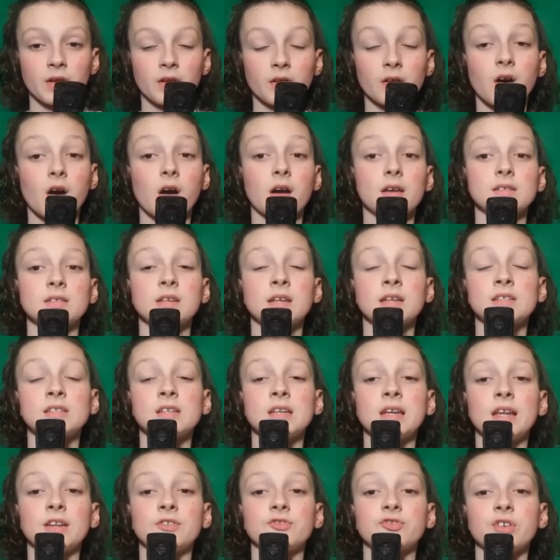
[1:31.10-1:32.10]
Guys, it's
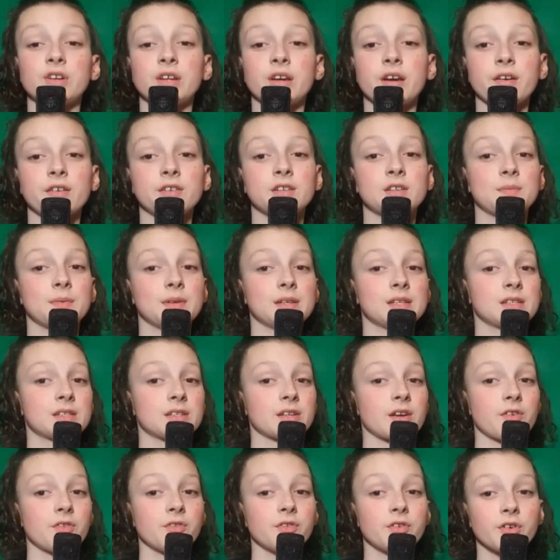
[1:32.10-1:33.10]
literally going to be
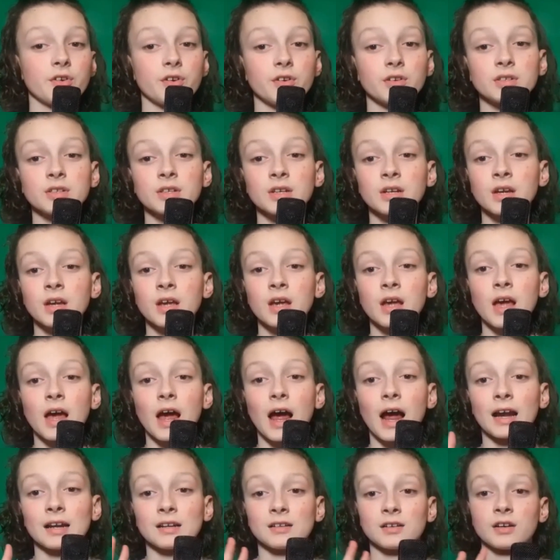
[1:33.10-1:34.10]
so good,
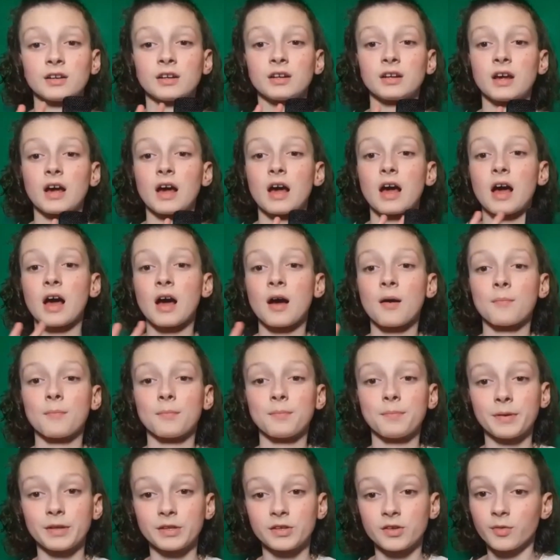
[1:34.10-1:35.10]
and I'm gonna um,
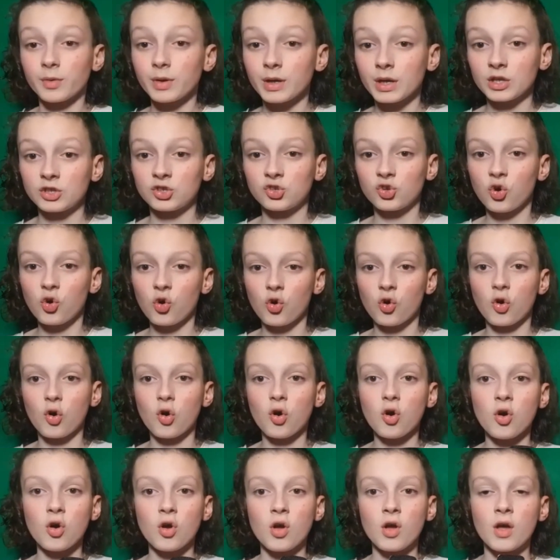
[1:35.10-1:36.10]
be doing a tour.